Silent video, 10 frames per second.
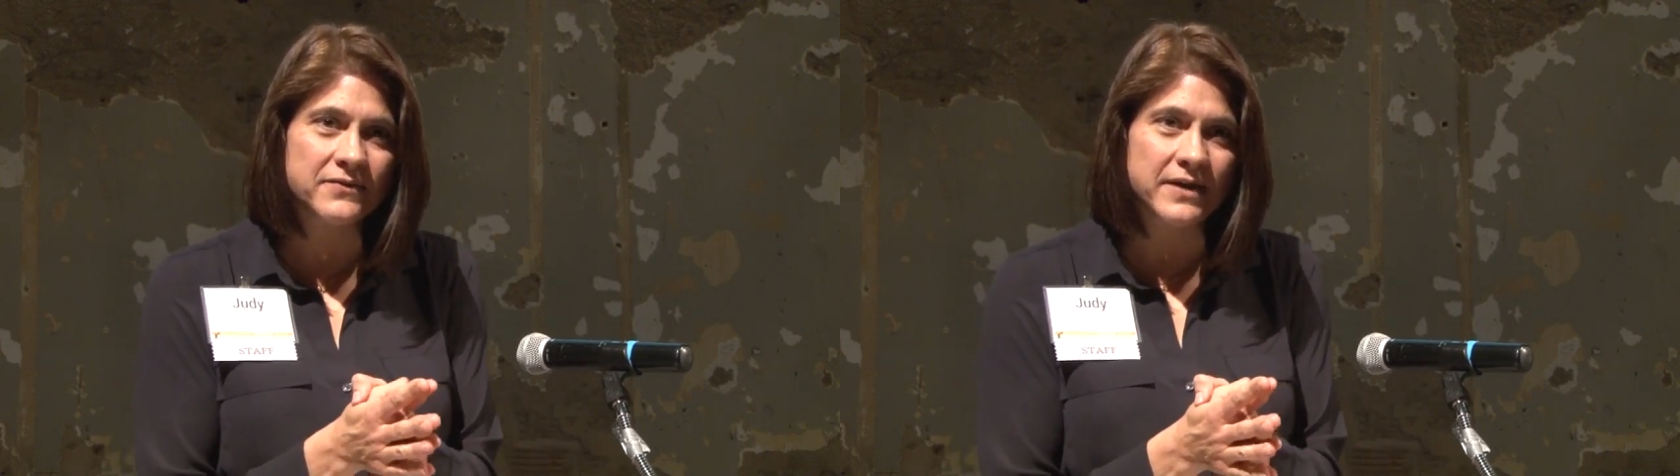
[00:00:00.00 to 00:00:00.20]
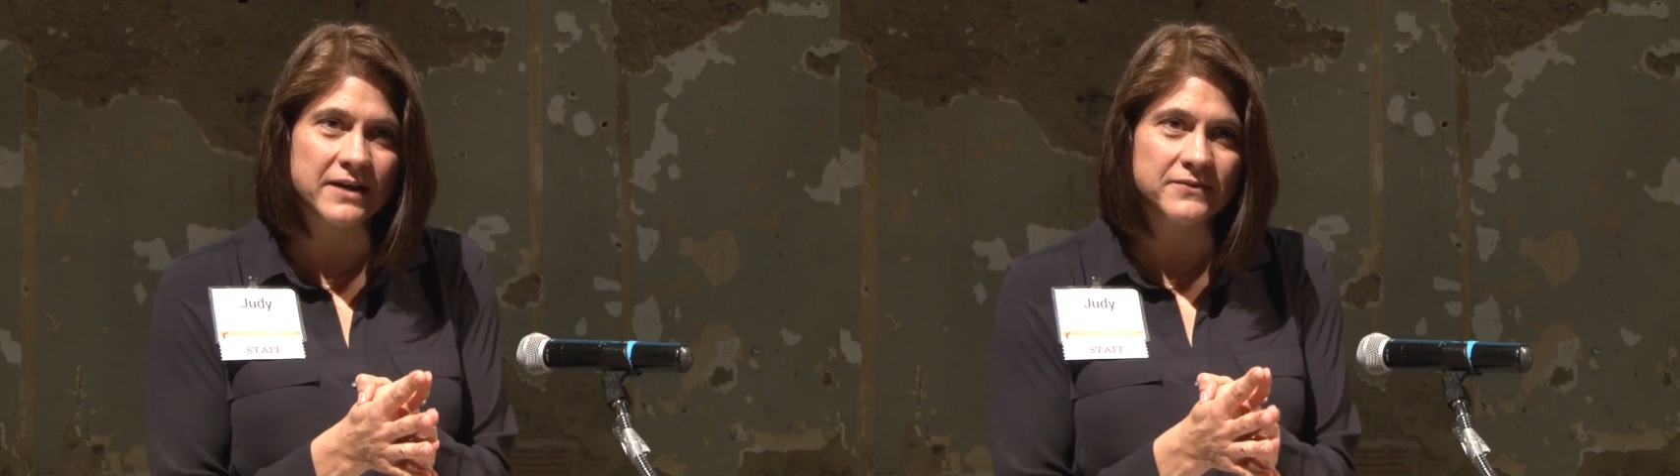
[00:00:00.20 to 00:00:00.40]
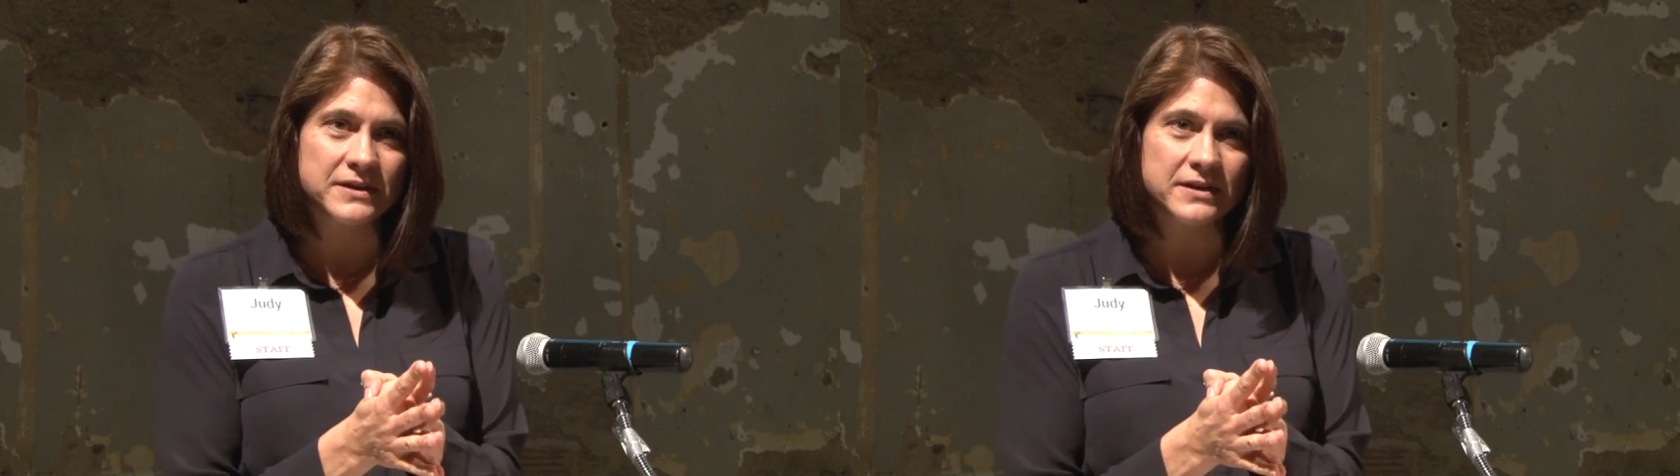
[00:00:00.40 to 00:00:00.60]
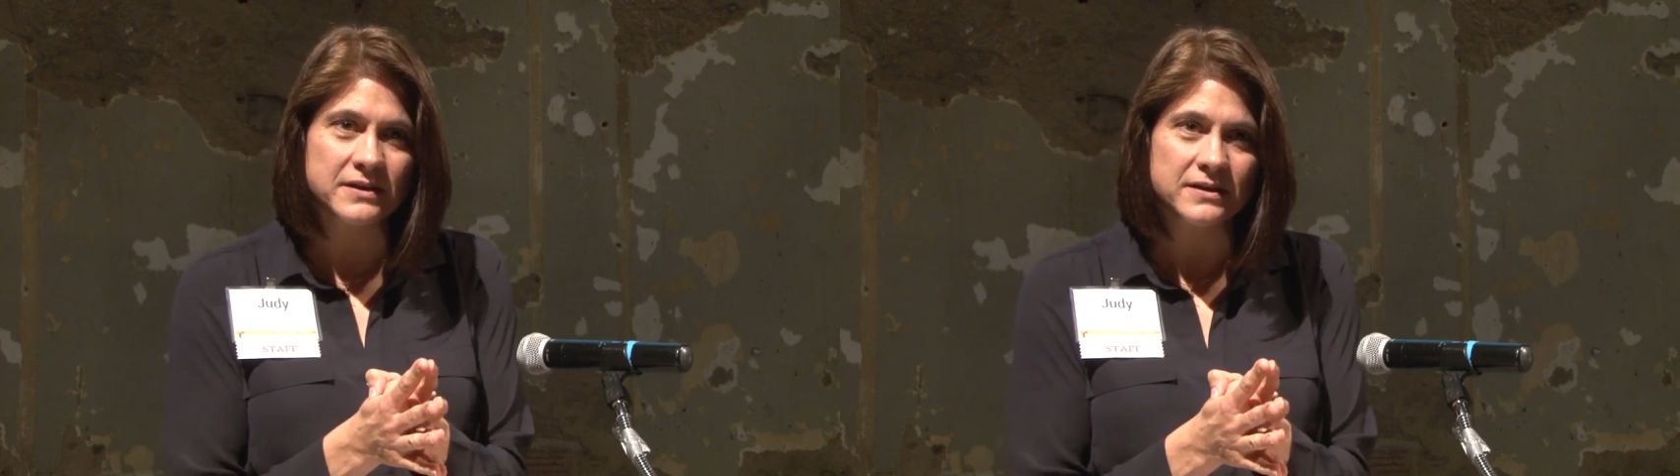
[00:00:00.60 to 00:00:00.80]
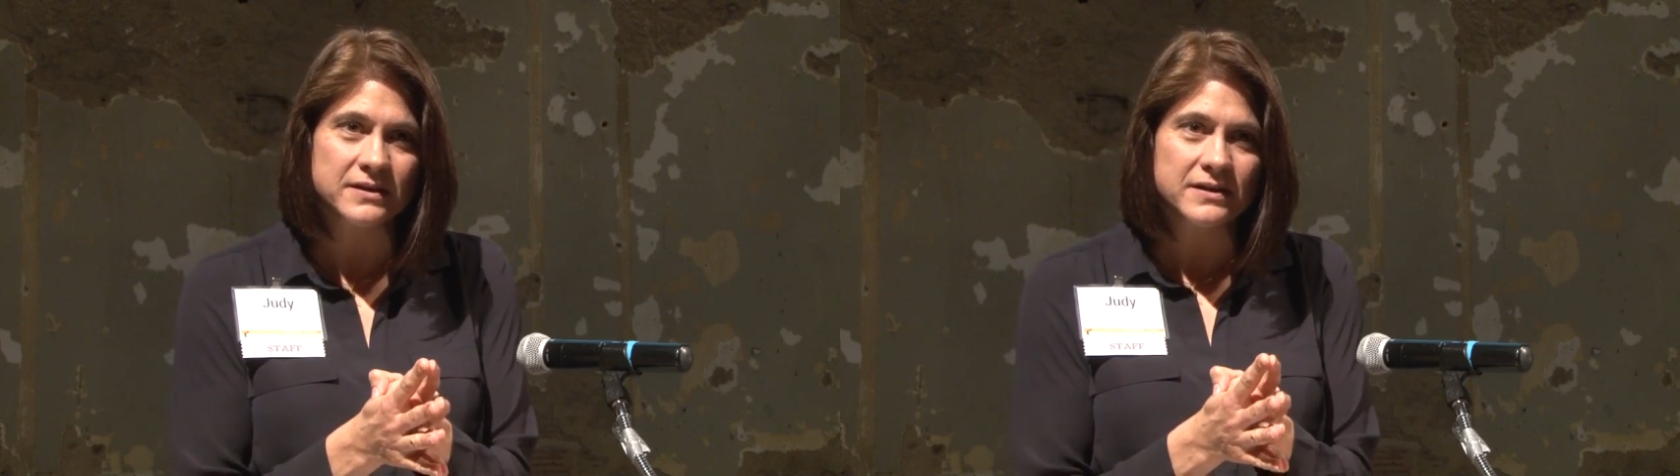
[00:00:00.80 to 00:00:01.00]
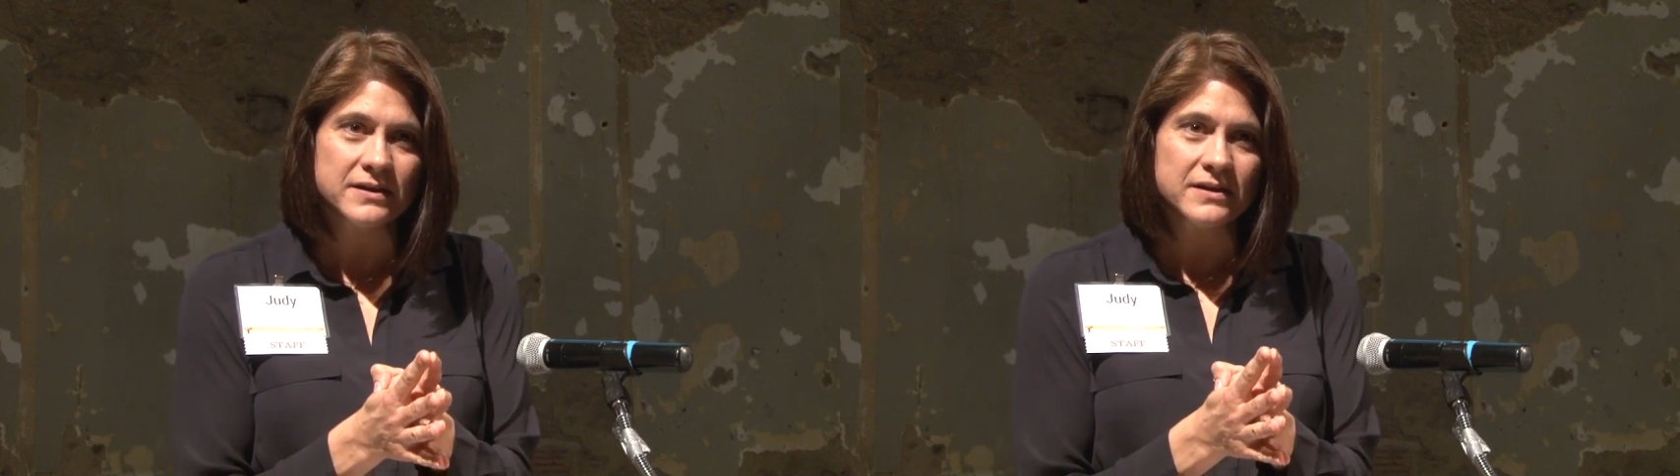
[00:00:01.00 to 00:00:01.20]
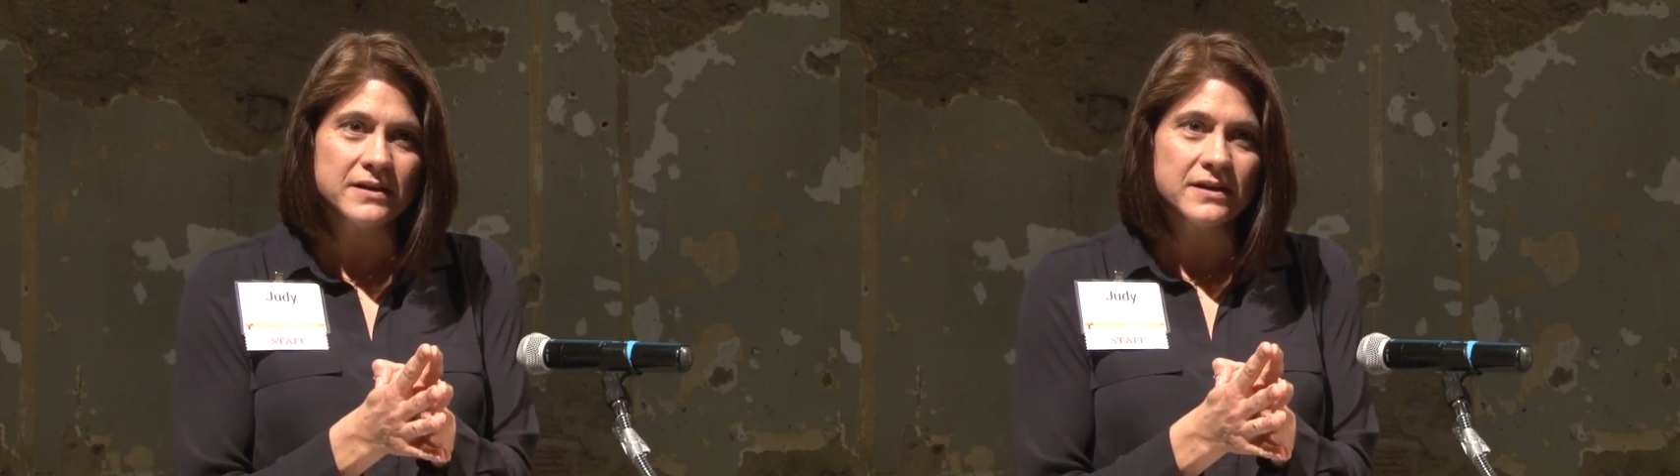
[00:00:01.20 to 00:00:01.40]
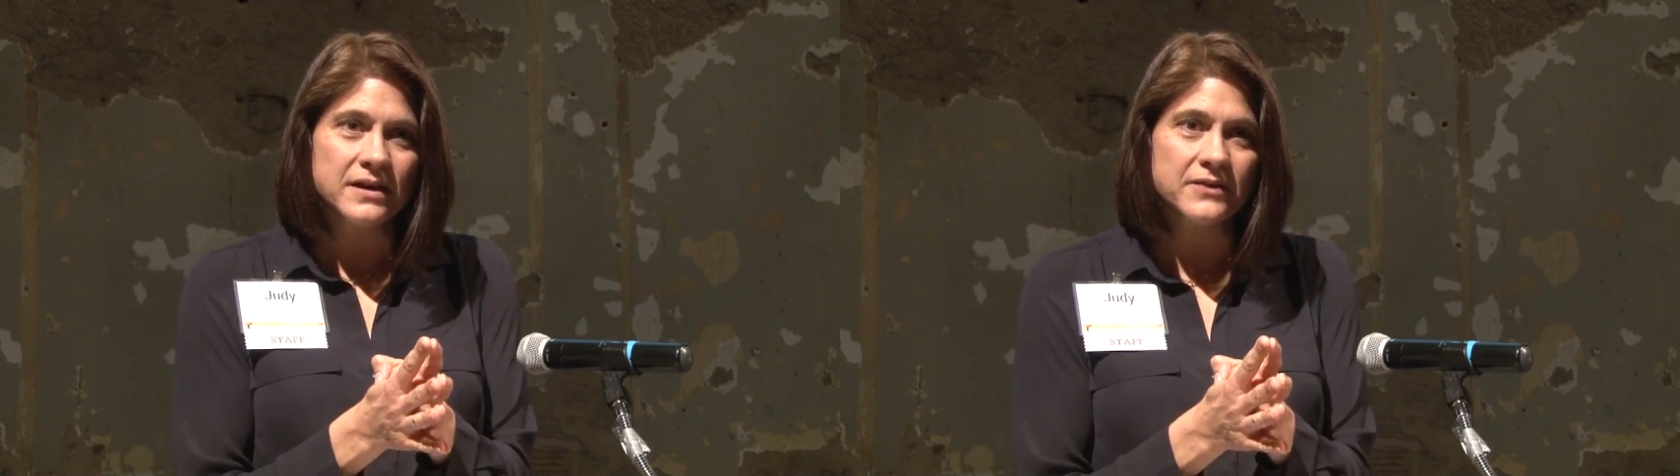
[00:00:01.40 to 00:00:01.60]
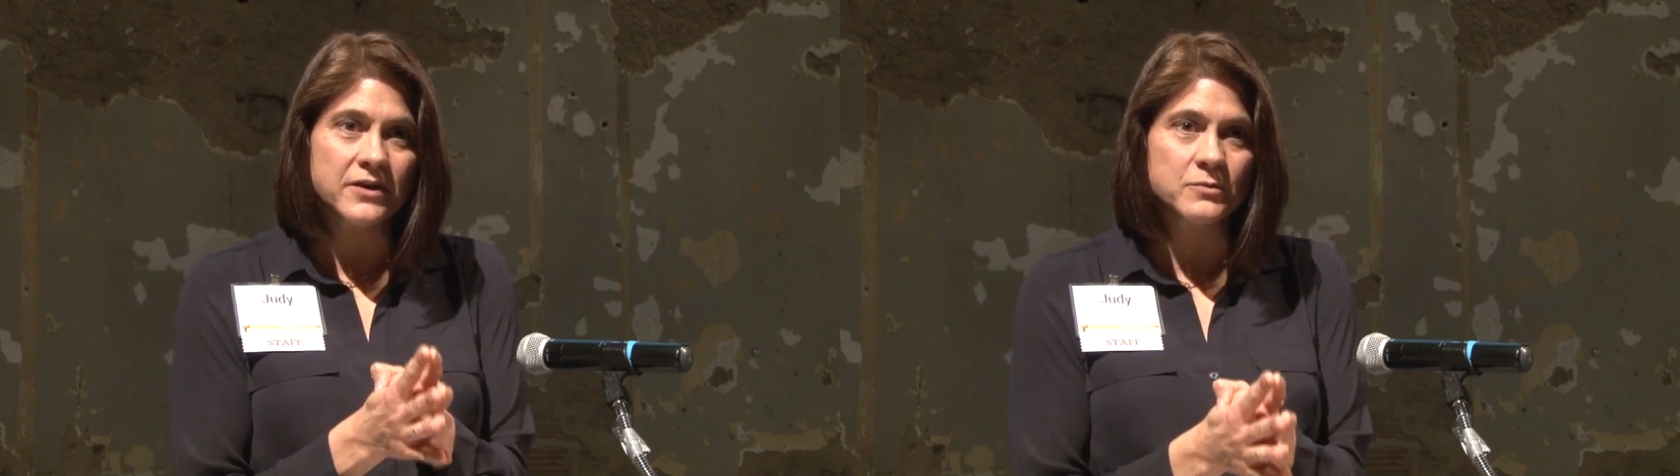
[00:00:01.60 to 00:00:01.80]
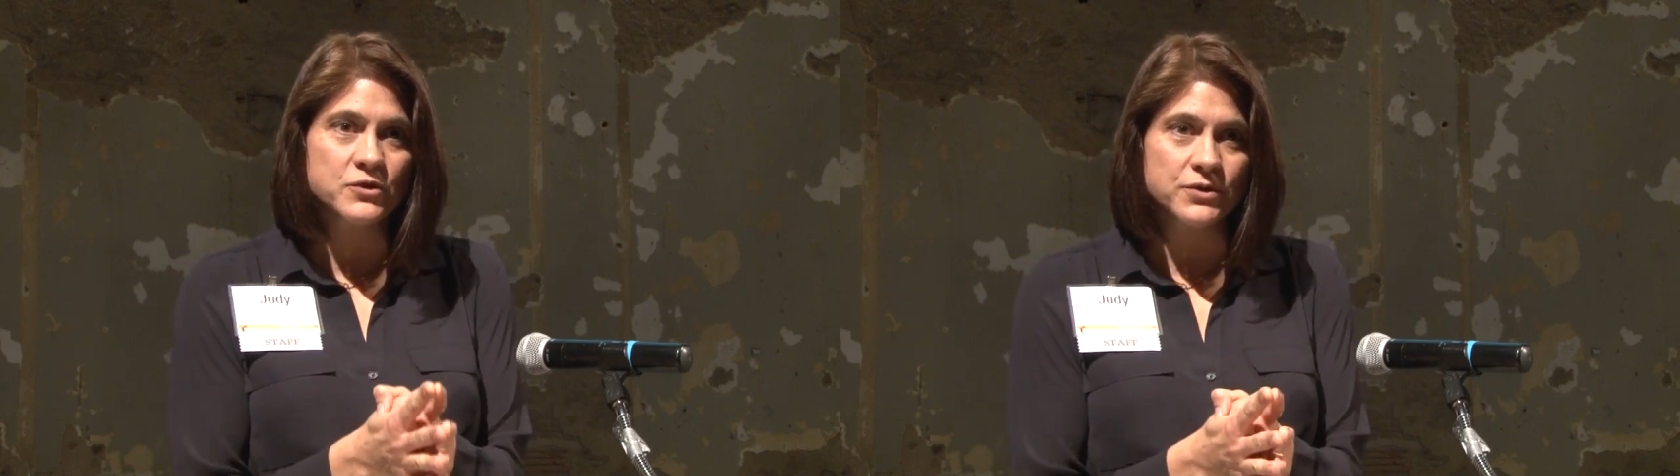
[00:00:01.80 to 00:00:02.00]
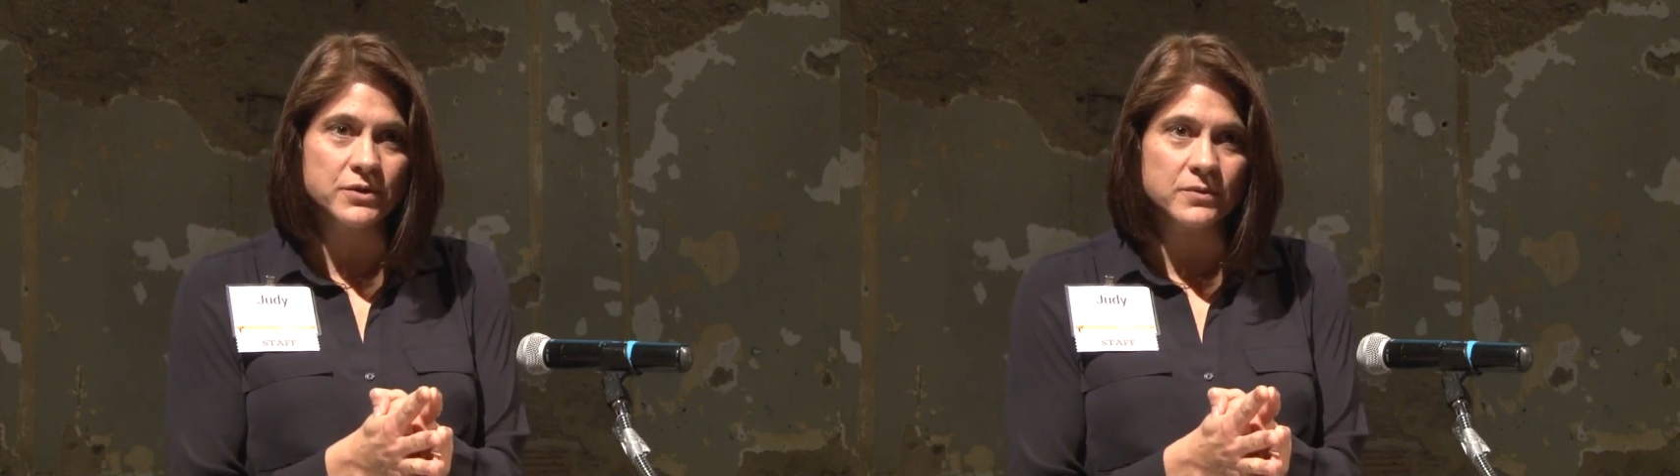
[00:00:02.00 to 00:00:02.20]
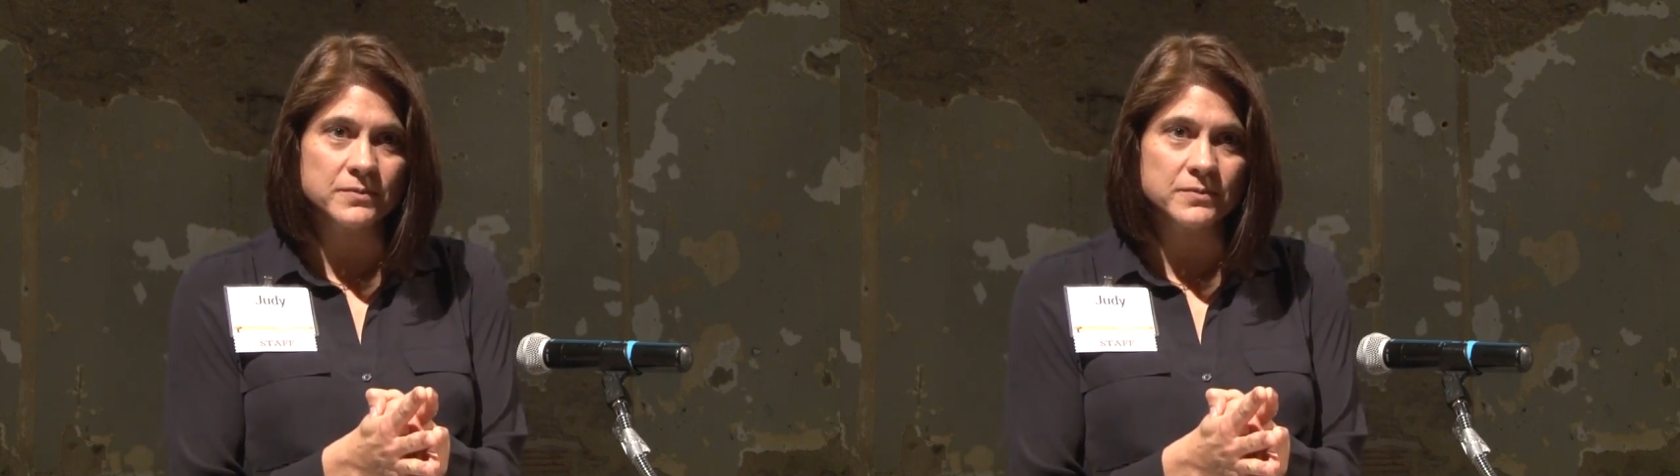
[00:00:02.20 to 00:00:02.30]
NAFTA have come true.